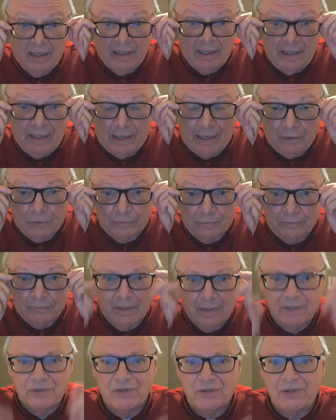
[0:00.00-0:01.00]
Now,
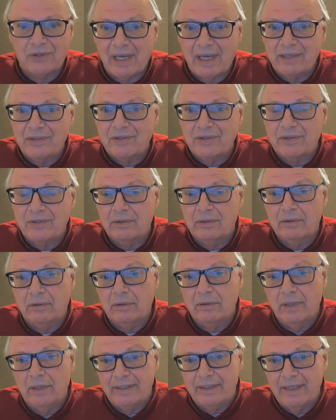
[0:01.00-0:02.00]
since
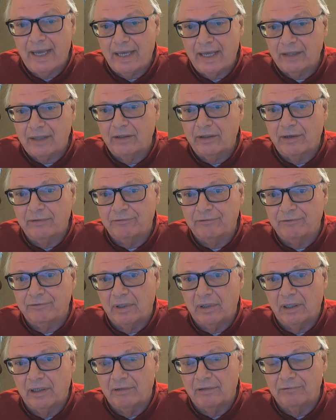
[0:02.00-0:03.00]
the death of,
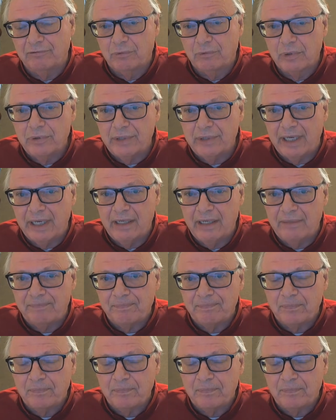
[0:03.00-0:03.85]
of Rudy,